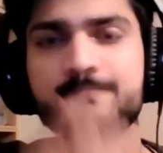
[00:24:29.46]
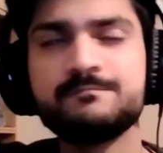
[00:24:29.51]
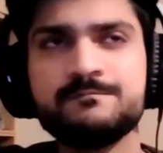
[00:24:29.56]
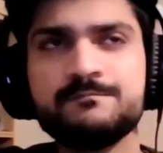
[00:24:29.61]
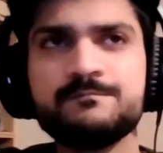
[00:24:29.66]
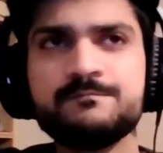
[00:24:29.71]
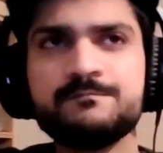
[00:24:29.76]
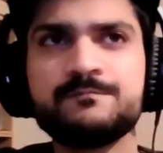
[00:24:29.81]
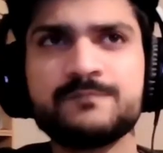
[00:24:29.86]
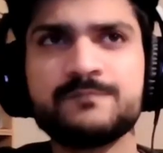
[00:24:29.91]

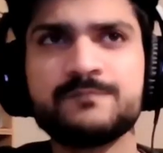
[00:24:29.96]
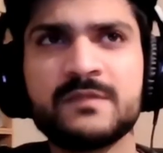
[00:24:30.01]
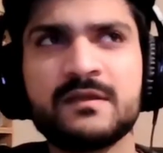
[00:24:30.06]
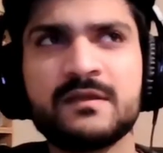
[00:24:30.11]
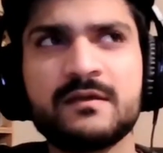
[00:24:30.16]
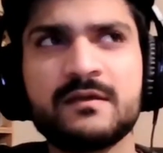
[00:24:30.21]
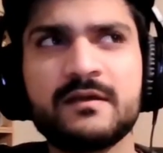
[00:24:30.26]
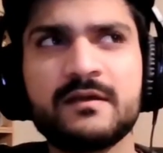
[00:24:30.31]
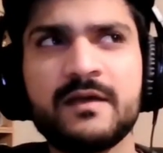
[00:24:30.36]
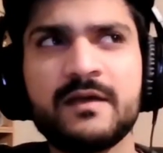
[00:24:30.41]

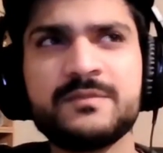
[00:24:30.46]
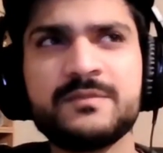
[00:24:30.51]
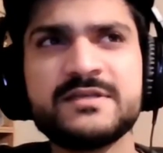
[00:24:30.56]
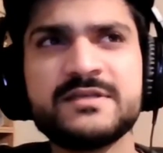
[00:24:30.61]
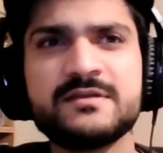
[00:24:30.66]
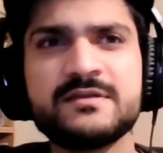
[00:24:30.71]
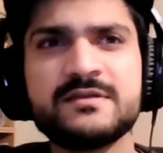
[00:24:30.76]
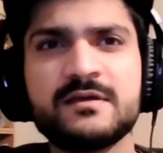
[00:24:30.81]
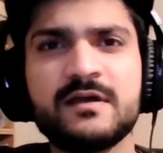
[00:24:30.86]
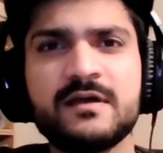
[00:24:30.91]
I
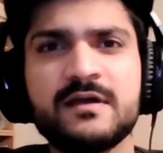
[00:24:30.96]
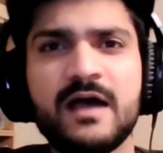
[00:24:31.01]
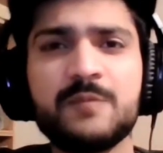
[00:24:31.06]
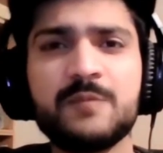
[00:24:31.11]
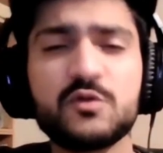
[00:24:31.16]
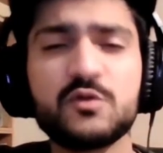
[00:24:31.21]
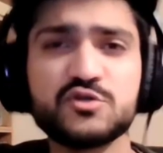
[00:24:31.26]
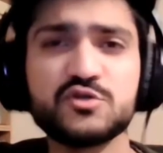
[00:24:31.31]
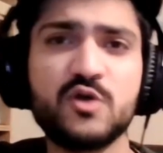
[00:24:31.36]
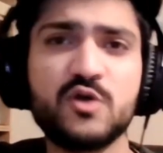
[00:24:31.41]
mean,
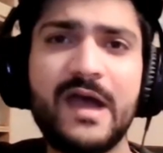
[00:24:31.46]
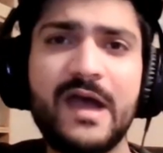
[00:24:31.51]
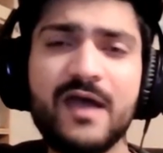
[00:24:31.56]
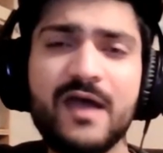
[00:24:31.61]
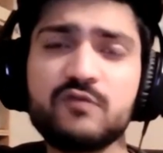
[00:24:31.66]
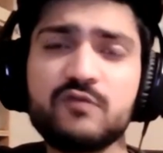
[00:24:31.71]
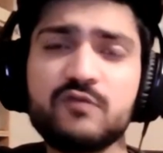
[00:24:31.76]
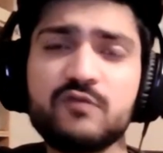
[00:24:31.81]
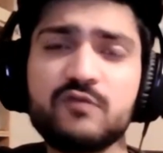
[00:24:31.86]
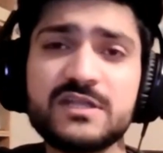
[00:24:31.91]
I'm not sure
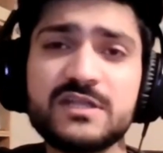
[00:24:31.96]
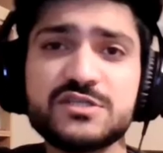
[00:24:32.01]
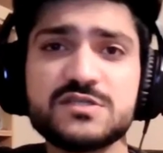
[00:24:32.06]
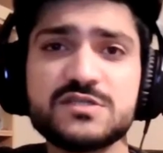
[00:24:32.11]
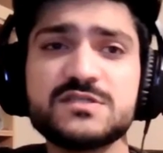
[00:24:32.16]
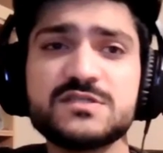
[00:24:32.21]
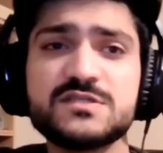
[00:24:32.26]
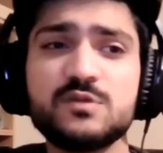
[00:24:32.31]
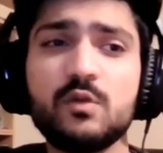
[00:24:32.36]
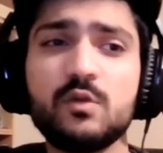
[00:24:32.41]
how
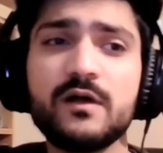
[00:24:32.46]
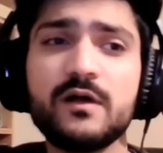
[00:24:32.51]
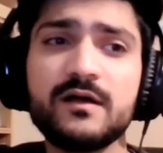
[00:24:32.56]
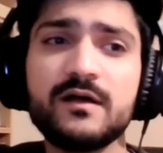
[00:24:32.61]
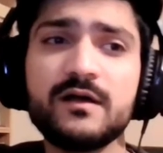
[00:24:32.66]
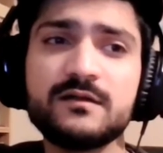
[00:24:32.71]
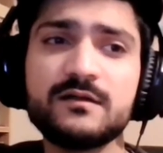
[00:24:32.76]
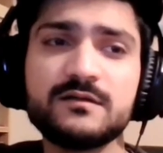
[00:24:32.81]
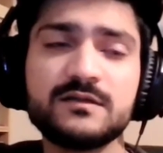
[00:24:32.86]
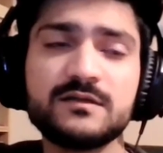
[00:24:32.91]
religious you
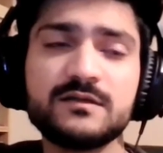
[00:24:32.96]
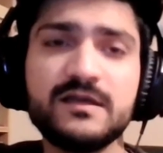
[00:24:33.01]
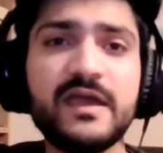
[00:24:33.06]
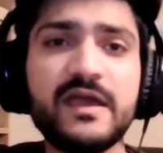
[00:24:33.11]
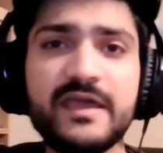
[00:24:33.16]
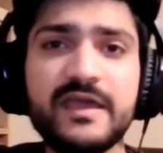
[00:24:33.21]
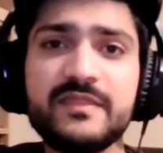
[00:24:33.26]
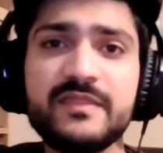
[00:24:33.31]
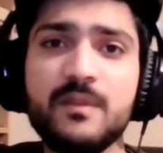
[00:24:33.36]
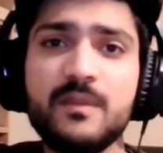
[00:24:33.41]
were
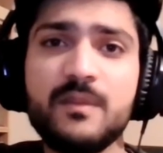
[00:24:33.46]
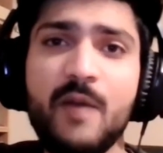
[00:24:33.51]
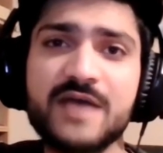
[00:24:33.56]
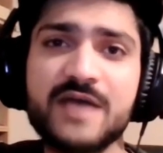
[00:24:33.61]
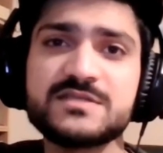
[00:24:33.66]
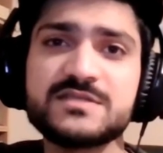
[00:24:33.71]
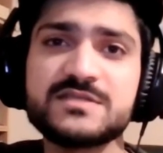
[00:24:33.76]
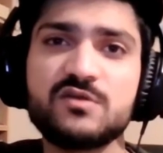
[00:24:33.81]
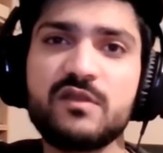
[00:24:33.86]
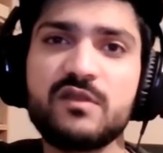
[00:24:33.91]
in the
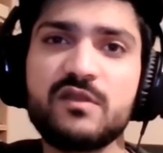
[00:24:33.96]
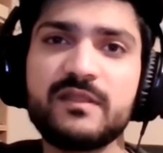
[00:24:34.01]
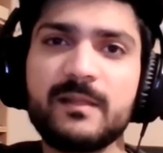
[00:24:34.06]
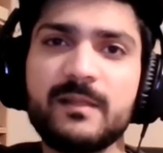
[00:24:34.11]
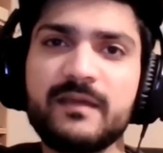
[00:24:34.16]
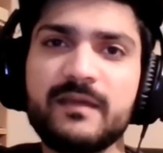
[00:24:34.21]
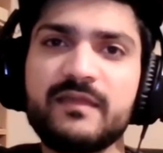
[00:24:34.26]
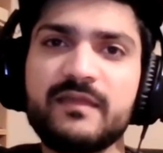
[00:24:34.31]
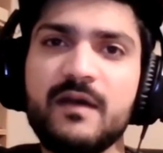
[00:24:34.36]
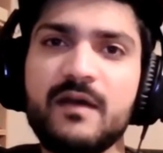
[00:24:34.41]
past or anything
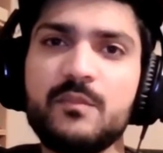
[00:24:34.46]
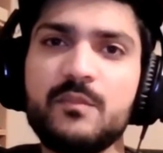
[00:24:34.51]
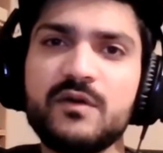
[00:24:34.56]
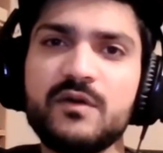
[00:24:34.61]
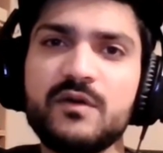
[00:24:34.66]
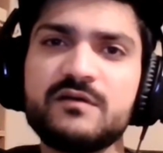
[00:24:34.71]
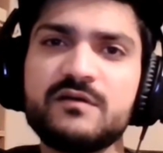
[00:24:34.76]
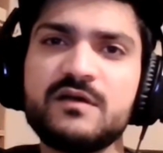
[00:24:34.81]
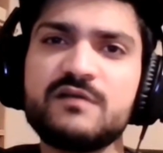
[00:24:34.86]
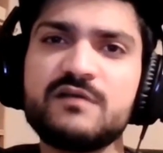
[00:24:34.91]
like that,
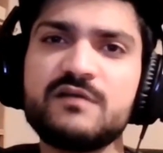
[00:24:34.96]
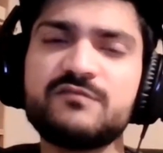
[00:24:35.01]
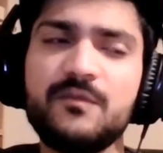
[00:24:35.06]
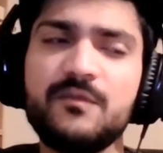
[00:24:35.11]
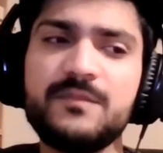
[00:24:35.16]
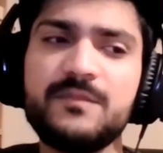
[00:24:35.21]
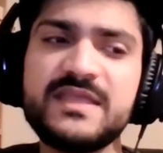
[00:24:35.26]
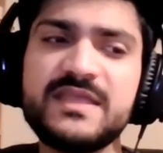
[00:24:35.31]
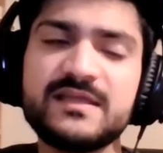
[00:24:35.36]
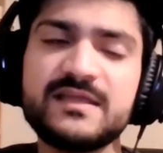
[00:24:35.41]
but for
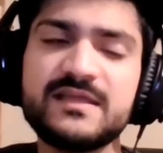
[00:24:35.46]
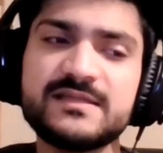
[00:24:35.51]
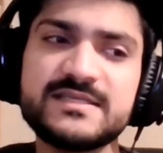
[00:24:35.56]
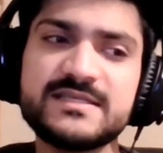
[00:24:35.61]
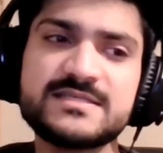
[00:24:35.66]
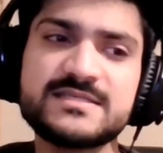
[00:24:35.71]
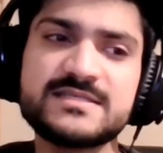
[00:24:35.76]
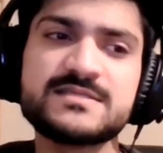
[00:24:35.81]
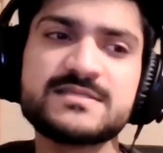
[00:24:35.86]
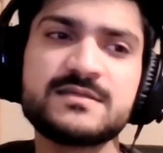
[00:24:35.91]
me at
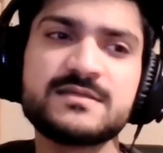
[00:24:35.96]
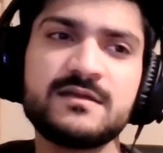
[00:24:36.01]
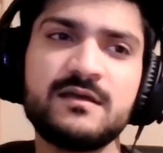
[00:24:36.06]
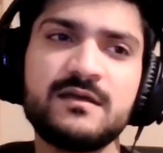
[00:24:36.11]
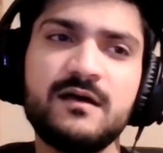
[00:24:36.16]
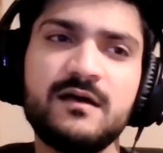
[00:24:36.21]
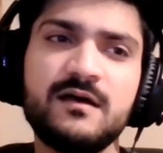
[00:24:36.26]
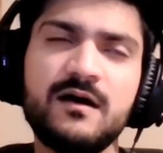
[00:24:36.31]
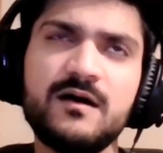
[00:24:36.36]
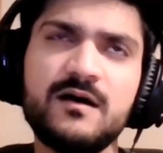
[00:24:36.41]
least,
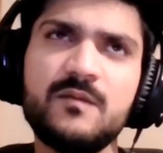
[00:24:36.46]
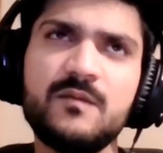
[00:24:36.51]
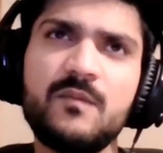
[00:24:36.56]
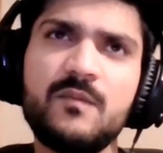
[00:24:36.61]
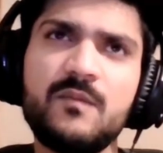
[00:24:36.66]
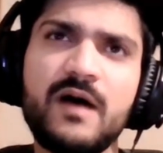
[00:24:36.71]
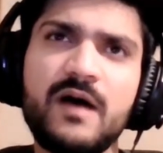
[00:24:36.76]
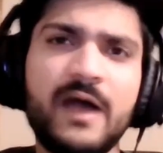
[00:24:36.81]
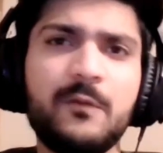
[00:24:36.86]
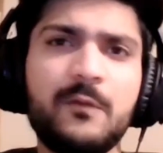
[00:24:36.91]

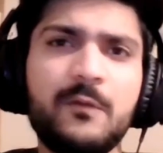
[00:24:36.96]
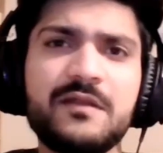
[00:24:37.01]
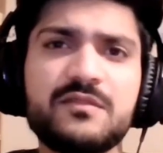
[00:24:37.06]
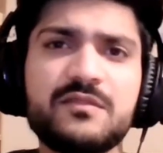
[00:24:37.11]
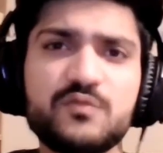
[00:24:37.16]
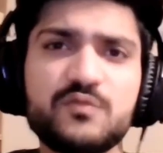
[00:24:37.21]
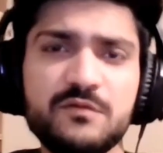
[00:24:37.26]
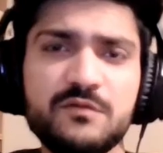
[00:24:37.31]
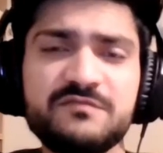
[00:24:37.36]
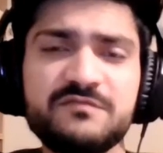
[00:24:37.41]
I went
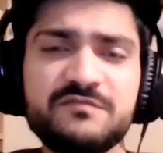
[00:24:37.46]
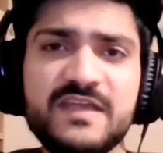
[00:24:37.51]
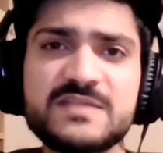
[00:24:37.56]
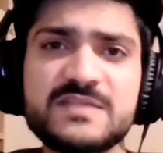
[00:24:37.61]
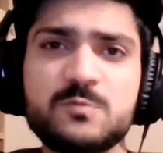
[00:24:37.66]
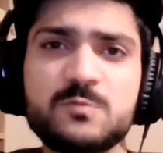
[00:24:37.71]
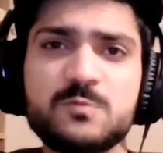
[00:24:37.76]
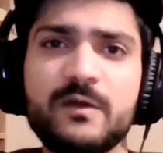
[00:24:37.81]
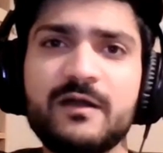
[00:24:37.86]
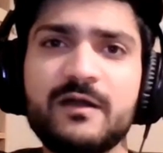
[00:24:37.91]
through a
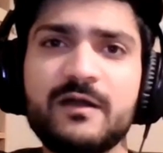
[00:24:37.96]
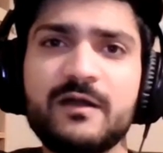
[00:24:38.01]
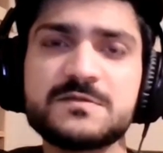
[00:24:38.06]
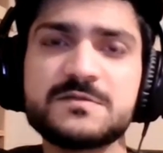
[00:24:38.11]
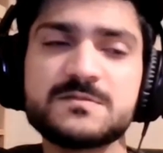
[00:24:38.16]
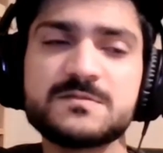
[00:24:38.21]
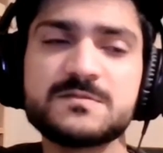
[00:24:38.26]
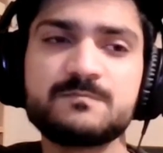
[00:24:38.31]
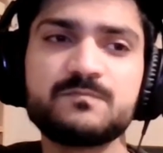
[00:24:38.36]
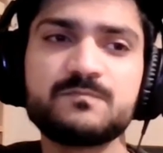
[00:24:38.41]
phase where I
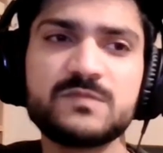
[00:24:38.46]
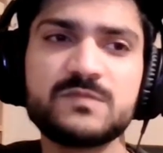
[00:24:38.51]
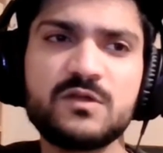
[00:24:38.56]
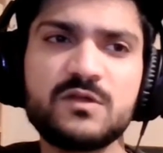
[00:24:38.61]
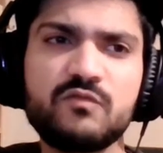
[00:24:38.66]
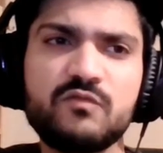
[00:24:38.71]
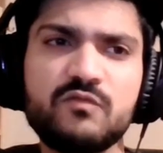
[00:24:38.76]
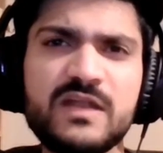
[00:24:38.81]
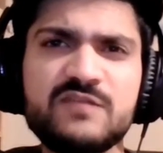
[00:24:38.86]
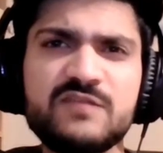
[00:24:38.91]
was,
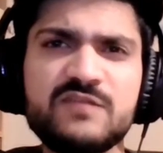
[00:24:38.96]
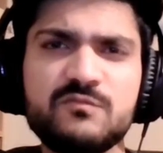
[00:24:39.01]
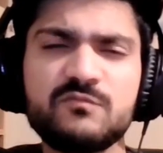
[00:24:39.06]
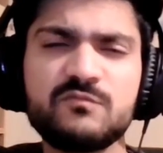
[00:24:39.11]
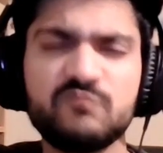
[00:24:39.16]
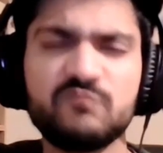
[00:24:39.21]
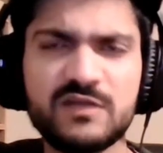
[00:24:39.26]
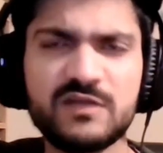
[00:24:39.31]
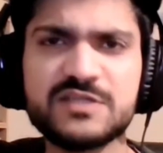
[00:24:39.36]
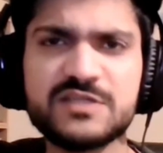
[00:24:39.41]
really
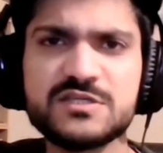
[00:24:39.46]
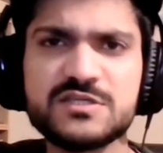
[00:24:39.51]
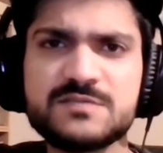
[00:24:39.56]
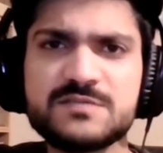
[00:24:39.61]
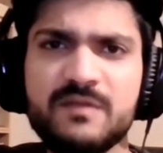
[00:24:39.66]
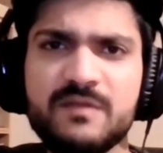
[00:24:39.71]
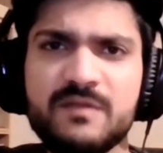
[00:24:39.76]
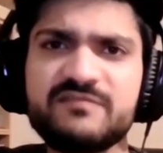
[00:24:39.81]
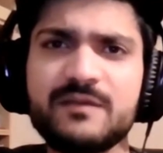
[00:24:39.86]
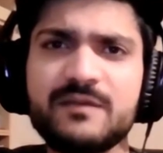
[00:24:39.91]

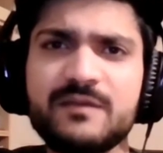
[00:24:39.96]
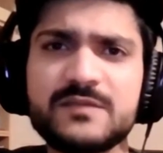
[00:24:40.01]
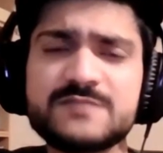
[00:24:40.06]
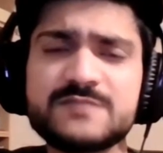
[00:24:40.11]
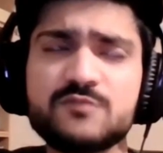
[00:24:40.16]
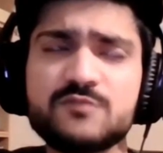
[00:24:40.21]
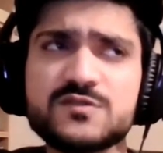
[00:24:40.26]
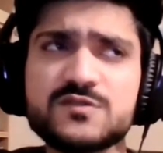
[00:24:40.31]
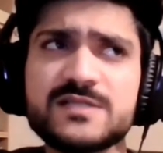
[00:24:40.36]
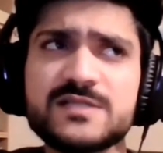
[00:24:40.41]
religious. My
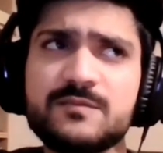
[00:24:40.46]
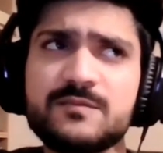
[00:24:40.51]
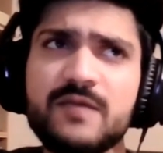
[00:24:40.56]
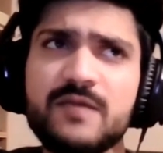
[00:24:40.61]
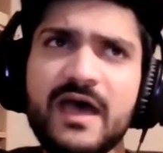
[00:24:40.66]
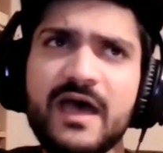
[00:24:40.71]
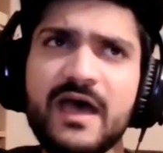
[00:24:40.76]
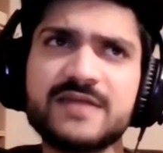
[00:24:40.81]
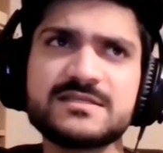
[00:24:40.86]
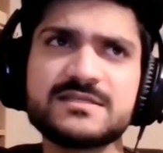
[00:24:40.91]
family's Muslim,
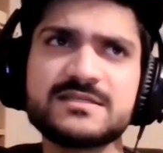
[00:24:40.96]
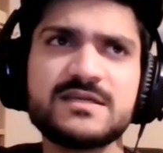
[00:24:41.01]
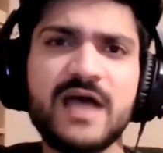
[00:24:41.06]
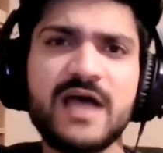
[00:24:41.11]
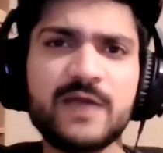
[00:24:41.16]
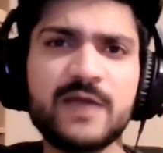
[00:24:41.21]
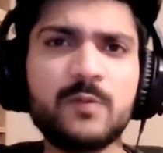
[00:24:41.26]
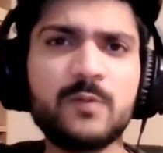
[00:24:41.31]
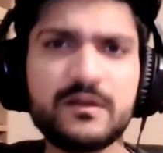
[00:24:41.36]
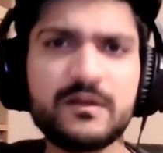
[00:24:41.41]
and
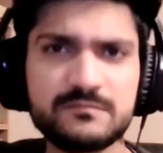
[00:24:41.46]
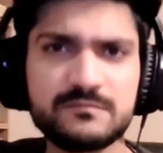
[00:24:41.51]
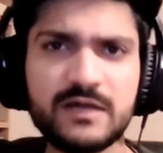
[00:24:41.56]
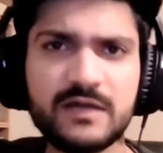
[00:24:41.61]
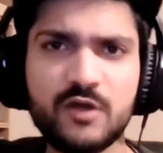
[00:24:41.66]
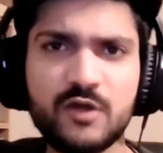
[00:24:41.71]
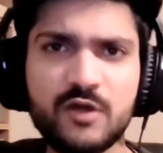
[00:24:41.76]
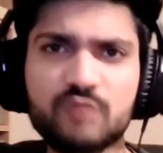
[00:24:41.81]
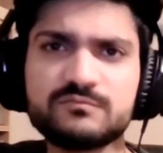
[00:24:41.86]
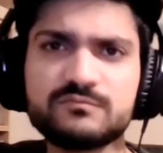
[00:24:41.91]
I
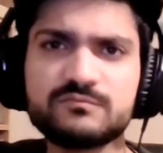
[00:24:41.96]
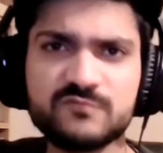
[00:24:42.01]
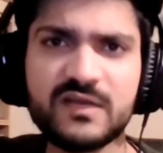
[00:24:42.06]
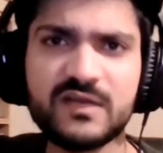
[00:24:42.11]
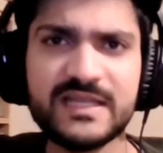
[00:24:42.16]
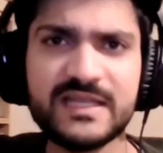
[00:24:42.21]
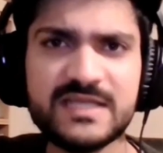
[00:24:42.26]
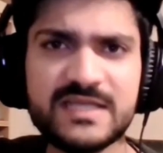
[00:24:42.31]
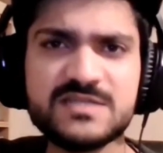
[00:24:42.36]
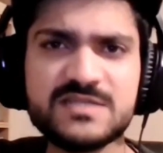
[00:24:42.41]
got
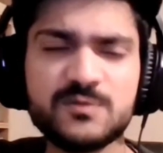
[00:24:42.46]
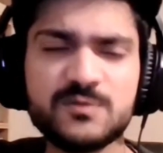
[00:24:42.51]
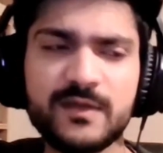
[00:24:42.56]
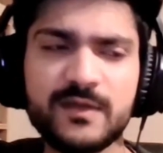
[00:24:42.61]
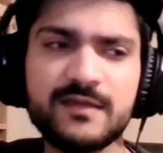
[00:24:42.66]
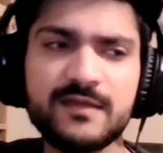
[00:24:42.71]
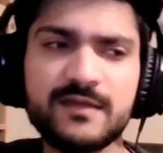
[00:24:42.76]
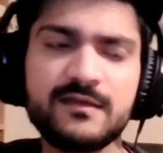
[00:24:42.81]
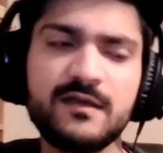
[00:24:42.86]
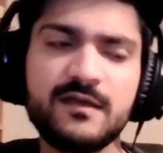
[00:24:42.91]
really into
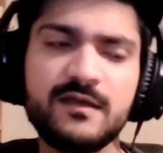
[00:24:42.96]
it.